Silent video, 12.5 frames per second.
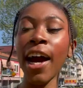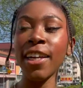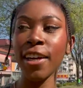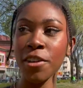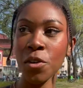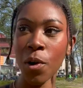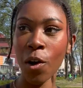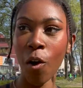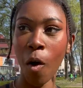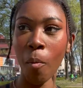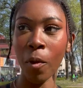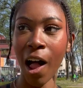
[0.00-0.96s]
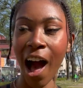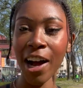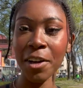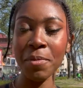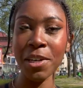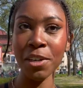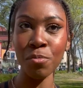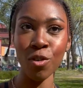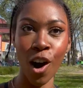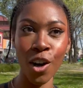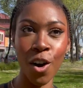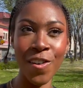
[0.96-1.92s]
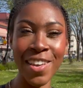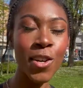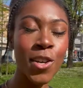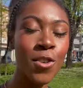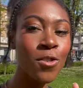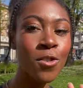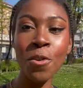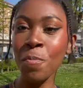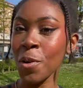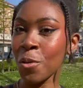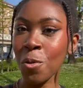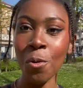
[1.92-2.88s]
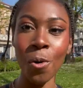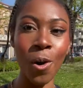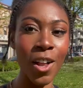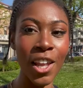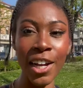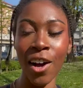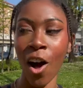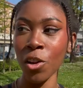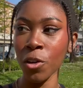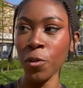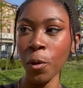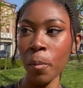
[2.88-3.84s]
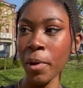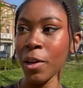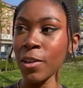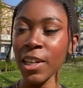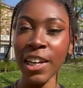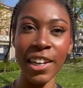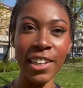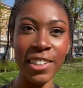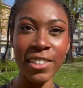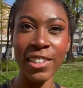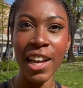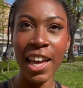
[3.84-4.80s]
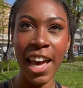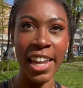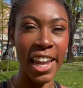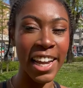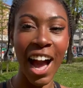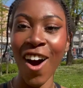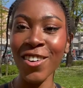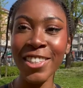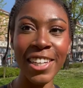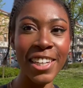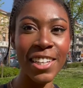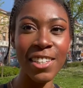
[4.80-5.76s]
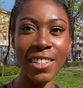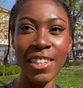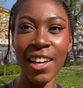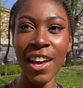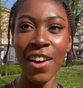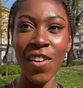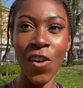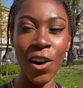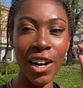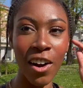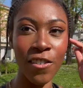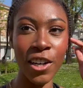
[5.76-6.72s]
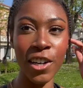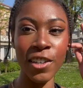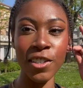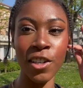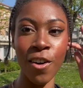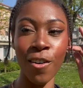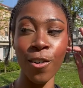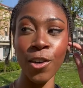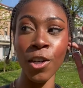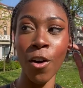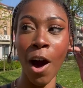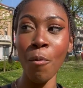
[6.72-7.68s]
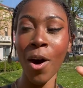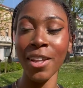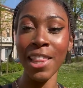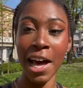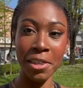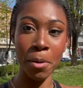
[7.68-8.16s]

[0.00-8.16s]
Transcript: decided to wear all black because Burano is super cool, like colorful buildings and like houses or whatever. So, you know, I want that to